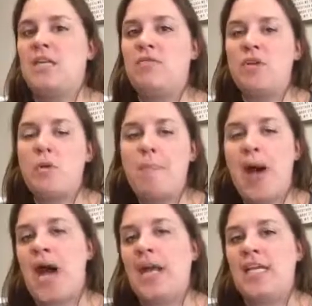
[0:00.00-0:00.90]
Give your
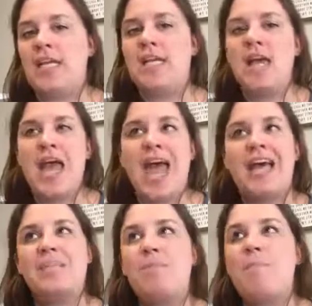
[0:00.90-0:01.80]
body
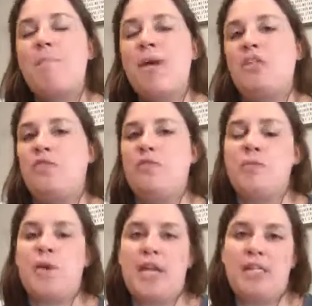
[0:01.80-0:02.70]
as much of a
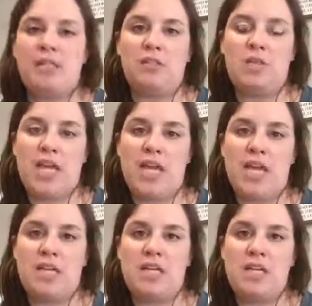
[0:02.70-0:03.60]
break as you can.